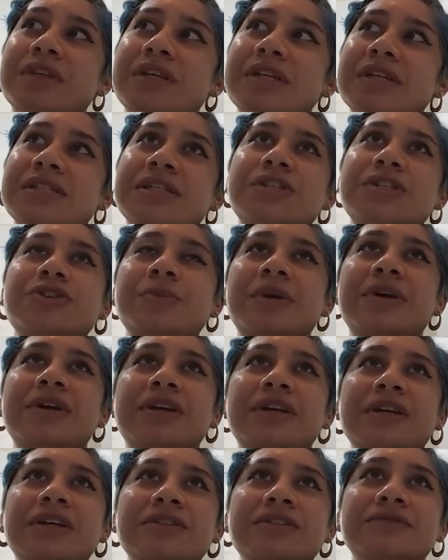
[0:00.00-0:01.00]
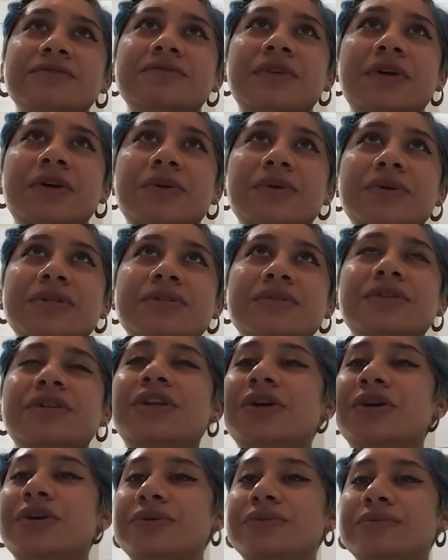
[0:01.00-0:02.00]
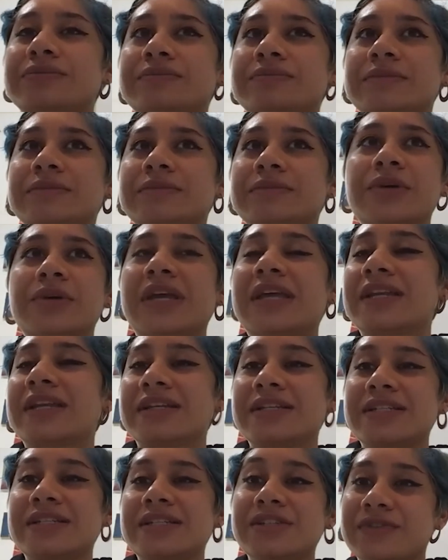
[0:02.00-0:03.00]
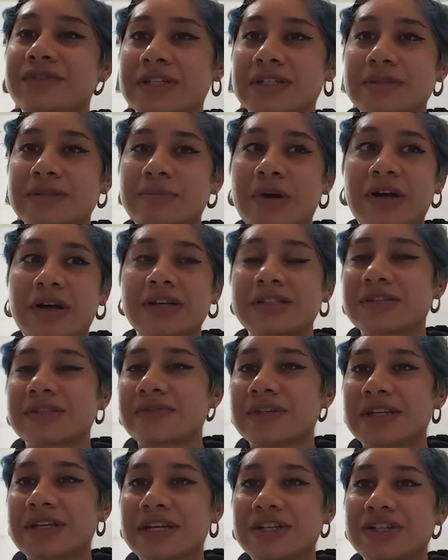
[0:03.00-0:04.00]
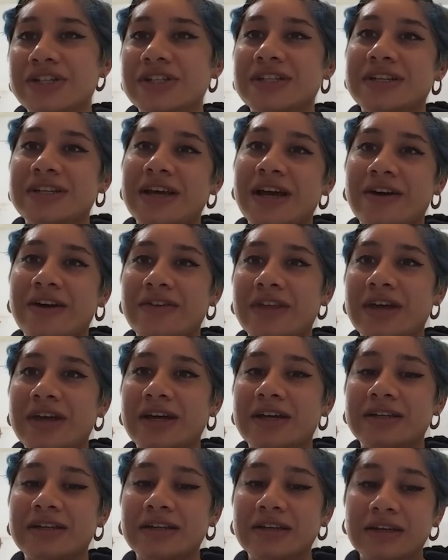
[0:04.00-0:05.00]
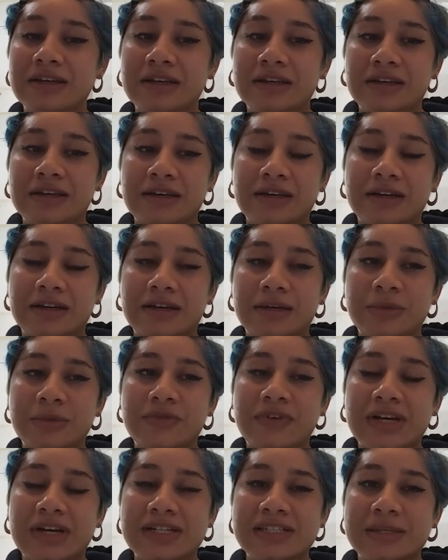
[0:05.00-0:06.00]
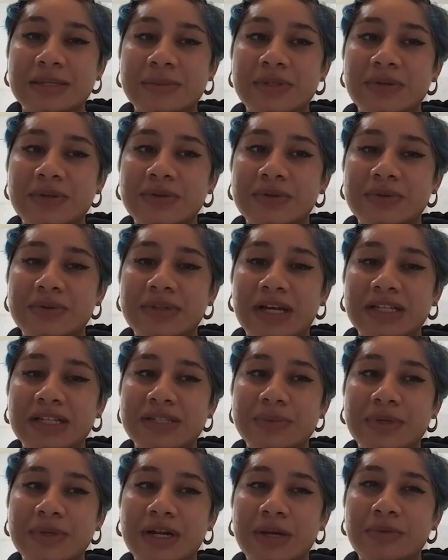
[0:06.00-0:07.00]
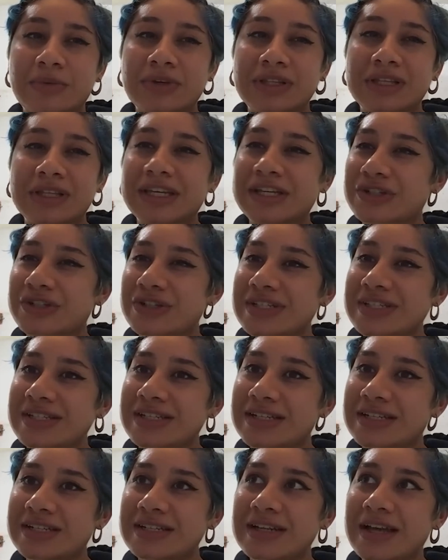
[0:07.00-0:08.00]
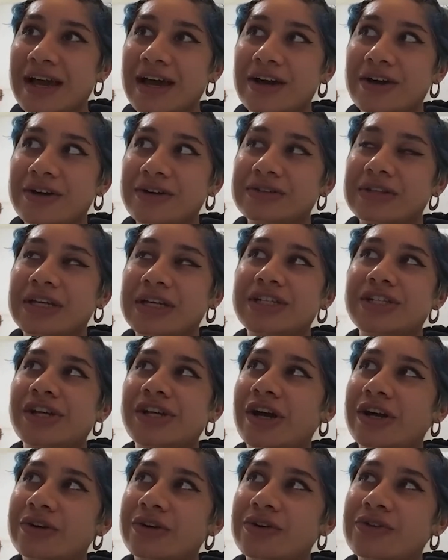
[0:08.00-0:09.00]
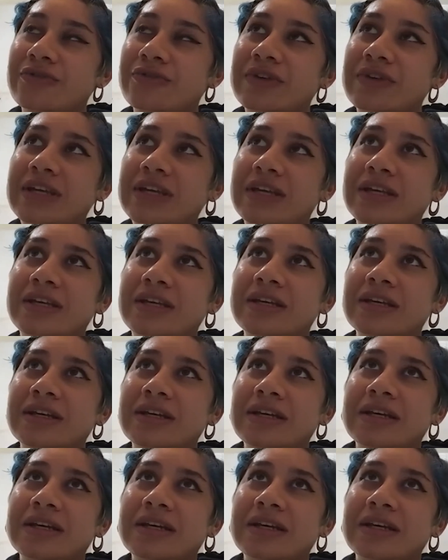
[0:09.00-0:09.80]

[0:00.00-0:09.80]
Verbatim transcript: Central American folks, you know, located in different parts of the nation and how that um, affects them. So that's what I'm really interested in, and how like geography,